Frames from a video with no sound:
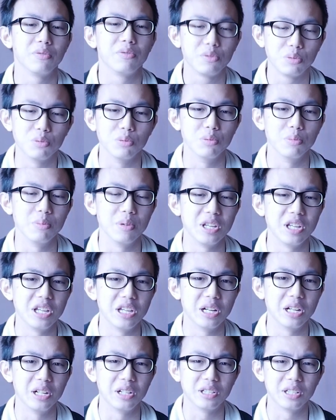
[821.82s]
to
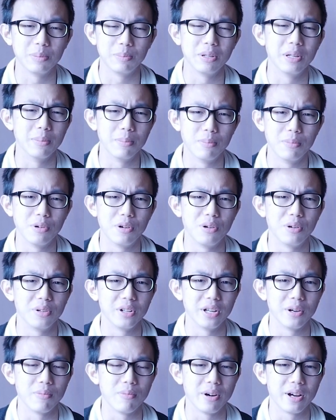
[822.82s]
me a little bit more
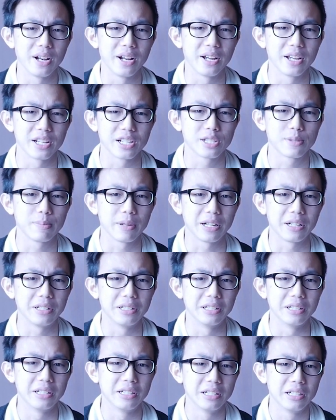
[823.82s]
than what I
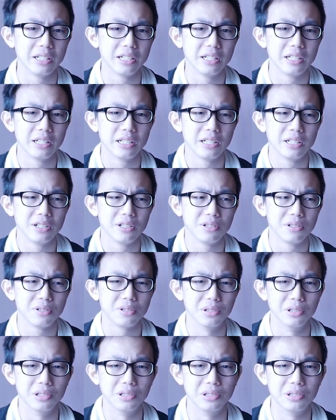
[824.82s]
expected.
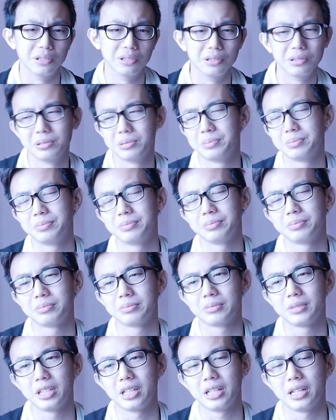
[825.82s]
So
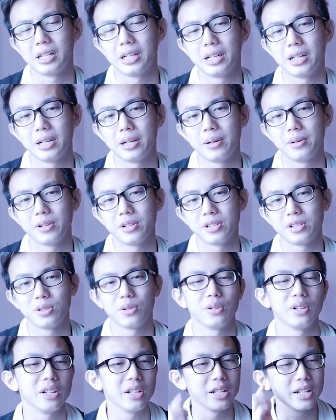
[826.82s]
yeah,
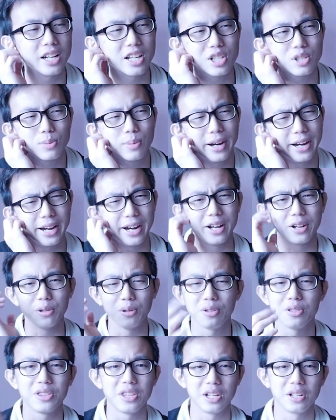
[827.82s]
so that's why I
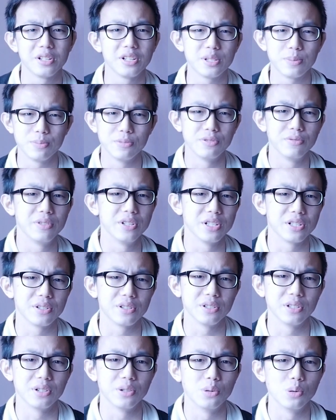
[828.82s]
don't think this movie is
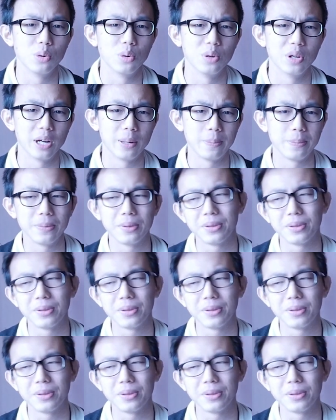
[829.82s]
gonna hold up